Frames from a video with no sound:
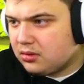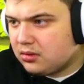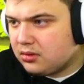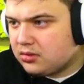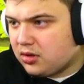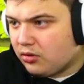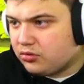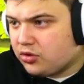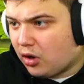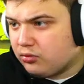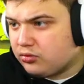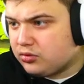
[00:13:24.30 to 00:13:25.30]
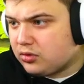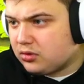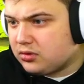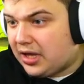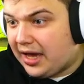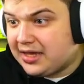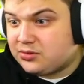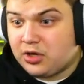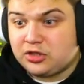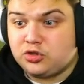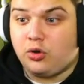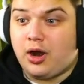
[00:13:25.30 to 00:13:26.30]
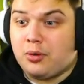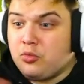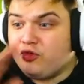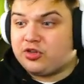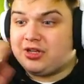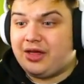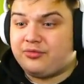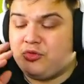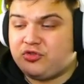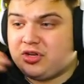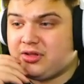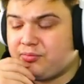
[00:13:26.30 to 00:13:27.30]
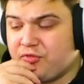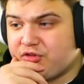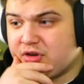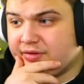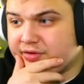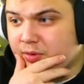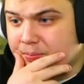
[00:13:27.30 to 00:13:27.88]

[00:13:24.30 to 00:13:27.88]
Don't. Nice, we got two. Alright, move to the left. Come on.